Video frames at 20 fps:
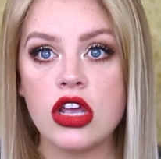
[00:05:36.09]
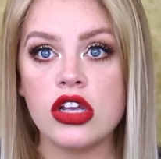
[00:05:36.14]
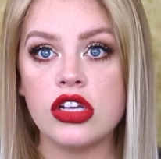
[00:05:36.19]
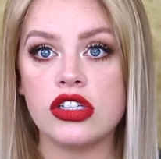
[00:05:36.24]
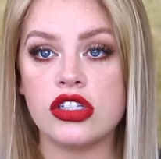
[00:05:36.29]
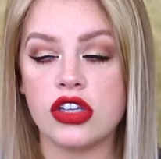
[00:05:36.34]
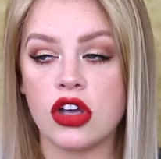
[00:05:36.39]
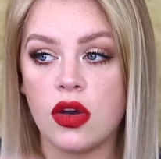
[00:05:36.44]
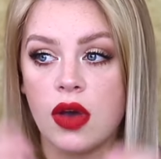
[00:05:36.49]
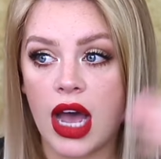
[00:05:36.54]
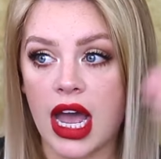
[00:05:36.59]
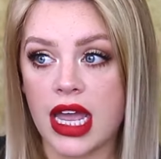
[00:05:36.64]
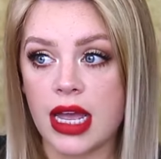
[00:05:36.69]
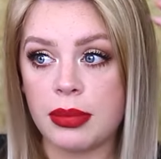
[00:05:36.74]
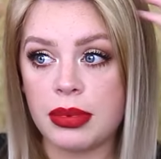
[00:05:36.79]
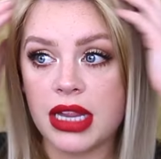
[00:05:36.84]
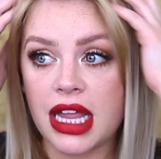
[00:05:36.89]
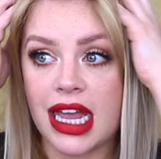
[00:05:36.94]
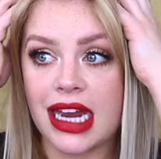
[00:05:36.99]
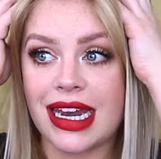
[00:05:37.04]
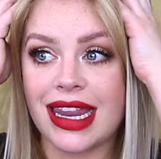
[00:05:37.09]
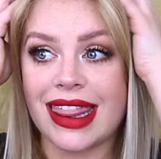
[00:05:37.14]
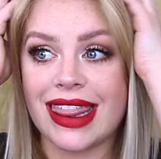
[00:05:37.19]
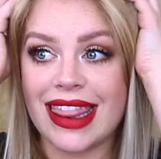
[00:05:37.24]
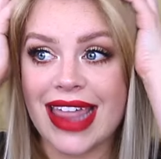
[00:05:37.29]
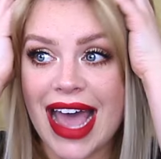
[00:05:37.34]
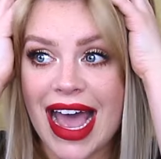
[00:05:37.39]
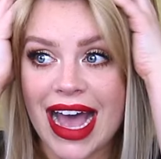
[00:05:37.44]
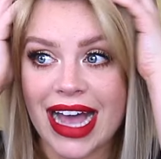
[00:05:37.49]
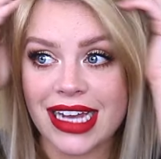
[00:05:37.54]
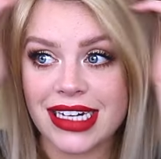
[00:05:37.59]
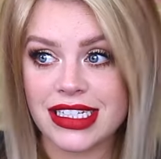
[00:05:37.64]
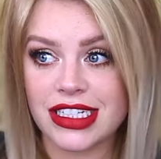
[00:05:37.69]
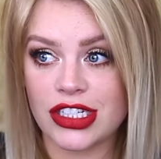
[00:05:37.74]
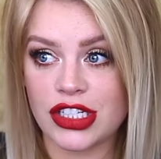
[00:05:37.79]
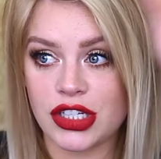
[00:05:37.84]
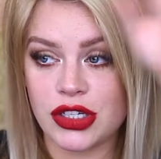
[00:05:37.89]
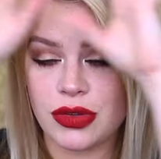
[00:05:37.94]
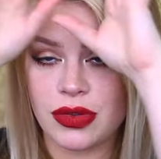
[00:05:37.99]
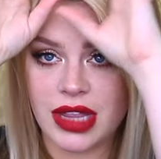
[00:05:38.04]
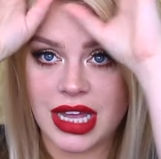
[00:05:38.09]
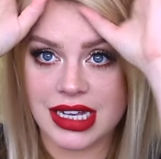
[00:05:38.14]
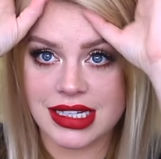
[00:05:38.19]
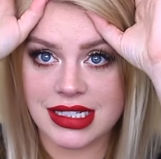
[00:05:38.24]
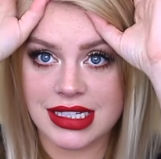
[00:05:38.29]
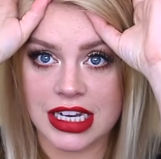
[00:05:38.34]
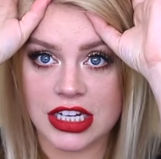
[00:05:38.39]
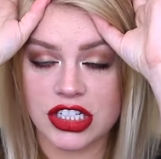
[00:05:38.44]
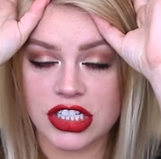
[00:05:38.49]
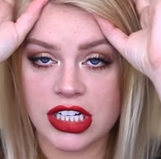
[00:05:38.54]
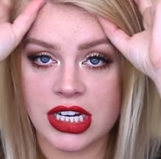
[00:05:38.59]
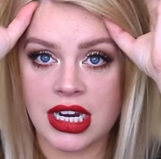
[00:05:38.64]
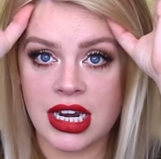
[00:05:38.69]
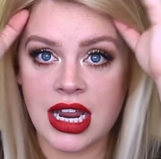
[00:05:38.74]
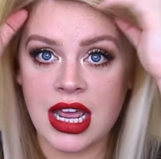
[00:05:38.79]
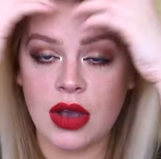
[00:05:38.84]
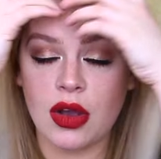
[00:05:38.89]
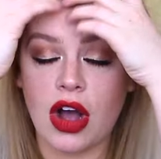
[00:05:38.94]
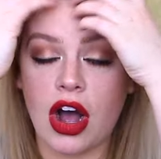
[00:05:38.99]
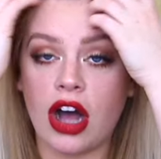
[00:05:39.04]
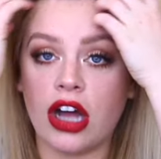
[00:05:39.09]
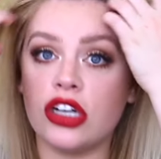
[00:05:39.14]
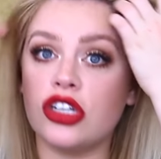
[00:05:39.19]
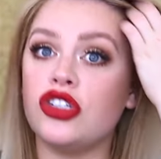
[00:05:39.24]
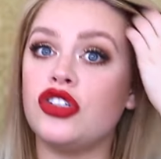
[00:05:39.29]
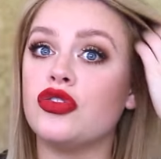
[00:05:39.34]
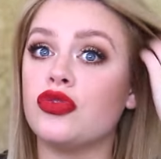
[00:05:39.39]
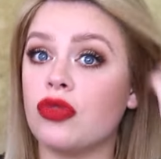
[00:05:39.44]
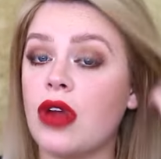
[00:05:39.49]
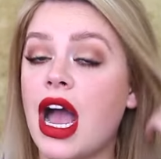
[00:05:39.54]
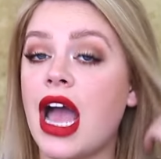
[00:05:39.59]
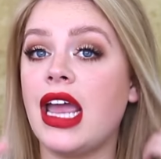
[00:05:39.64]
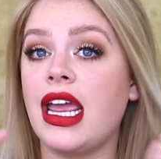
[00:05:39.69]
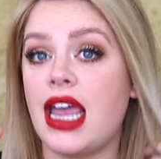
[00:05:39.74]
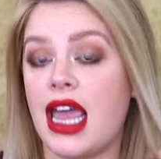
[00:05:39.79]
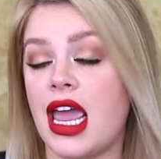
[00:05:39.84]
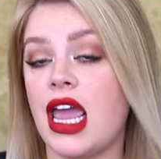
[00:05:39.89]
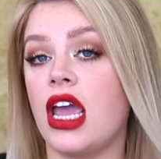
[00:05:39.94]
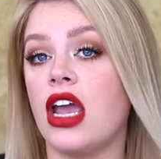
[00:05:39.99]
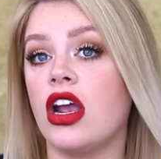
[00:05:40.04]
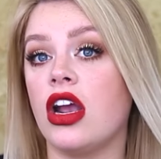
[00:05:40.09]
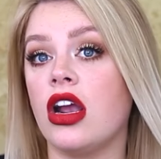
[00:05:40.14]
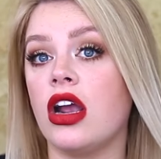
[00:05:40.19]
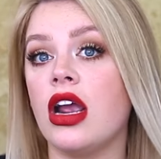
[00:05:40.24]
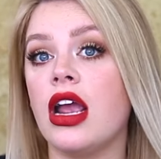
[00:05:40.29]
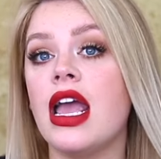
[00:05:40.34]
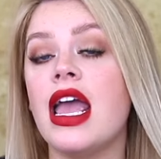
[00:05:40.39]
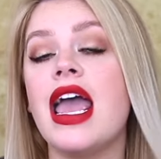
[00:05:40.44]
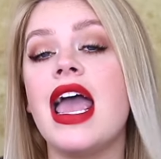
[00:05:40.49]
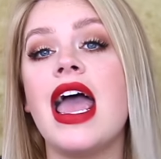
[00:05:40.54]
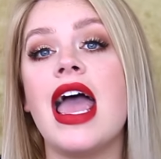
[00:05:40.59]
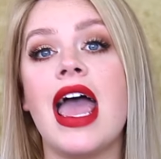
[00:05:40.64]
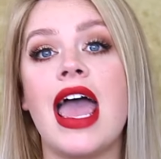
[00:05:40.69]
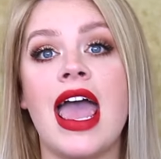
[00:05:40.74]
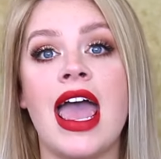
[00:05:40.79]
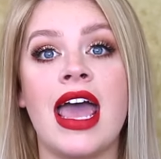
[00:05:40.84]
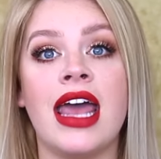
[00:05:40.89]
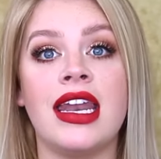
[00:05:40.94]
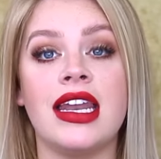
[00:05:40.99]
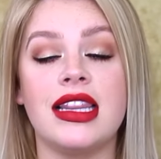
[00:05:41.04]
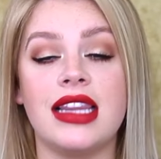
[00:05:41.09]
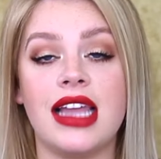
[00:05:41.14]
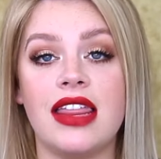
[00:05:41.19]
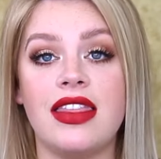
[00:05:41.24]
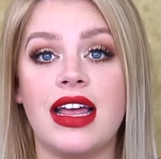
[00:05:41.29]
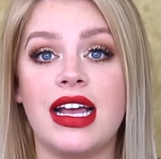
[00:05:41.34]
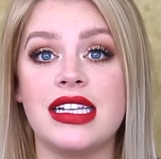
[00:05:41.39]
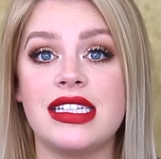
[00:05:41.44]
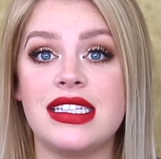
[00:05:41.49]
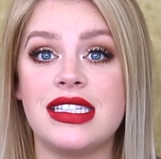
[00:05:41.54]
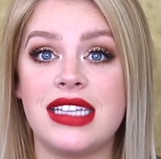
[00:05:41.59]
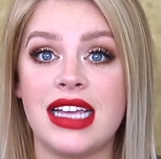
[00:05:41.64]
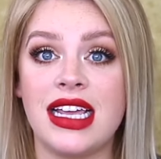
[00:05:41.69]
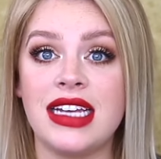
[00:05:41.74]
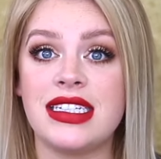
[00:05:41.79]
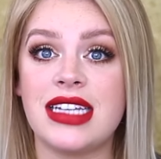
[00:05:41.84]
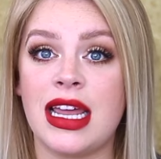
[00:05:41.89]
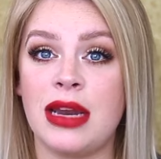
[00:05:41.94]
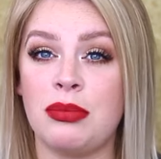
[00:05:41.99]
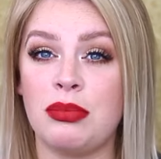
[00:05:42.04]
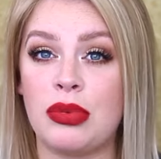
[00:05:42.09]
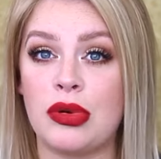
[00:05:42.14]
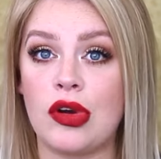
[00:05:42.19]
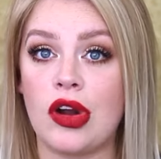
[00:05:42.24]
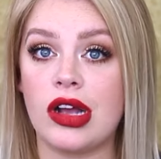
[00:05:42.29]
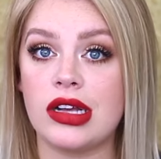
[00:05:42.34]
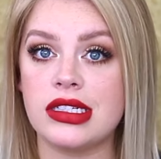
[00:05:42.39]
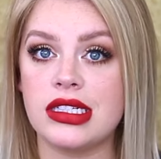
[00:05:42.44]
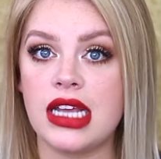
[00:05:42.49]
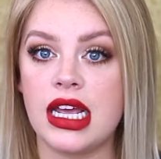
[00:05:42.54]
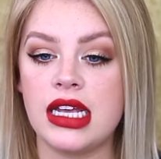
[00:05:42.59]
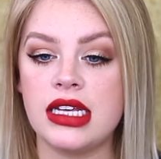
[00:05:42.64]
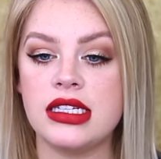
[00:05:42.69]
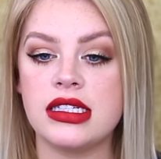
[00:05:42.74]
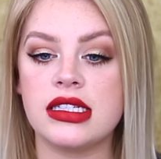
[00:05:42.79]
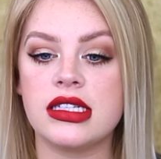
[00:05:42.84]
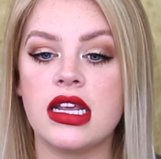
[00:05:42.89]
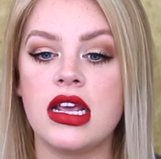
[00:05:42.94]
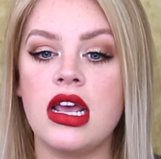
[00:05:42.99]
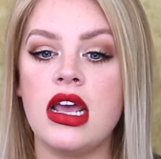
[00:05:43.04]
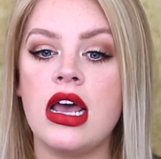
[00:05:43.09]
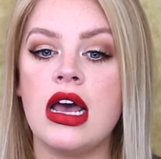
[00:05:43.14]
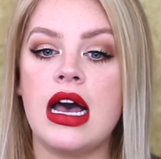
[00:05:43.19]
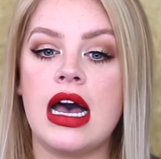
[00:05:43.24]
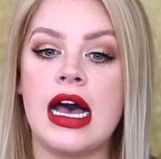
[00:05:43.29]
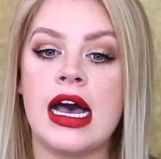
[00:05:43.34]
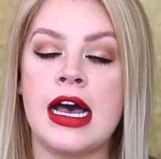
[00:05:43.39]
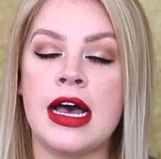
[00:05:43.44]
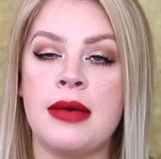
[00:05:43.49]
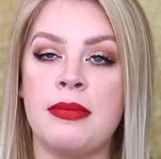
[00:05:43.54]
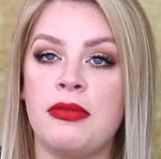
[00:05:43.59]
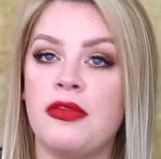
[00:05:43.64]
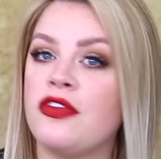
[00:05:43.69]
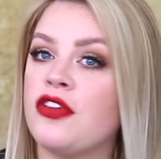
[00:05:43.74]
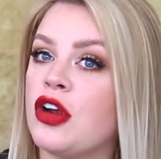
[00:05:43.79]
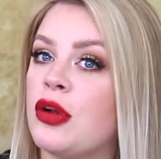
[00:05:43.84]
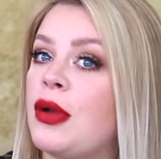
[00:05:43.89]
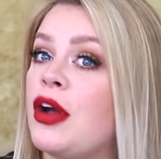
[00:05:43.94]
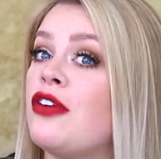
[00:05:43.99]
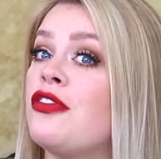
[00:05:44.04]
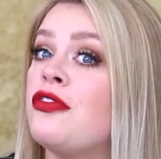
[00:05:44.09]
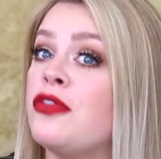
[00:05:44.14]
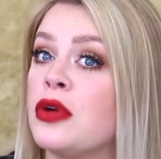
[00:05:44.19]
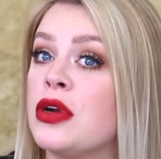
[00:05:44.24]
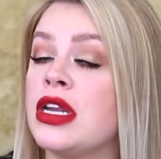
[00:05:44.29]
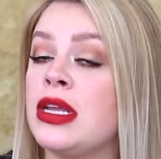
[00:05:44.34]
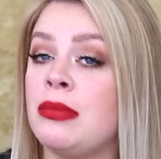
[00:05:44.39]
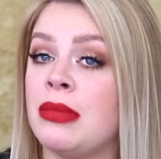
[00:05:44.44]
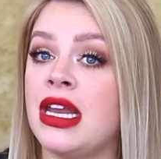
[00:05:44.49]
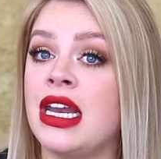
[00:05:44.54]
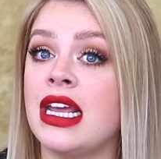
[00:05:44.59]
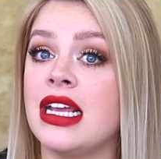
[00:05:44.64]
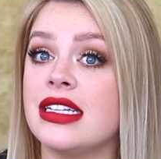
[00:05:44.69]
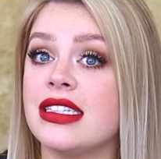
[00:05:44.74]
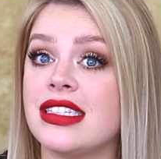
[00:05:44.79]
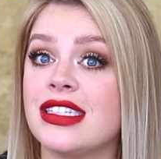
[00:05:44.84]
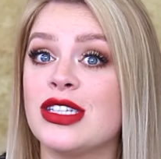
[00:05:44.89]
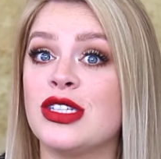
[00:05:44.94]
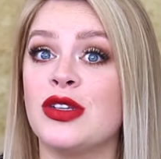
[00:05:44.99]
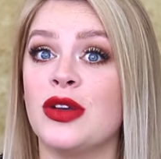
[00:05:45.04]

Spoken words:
So I applied that to that section on dry hair and let that sit and process for about 40 minutes.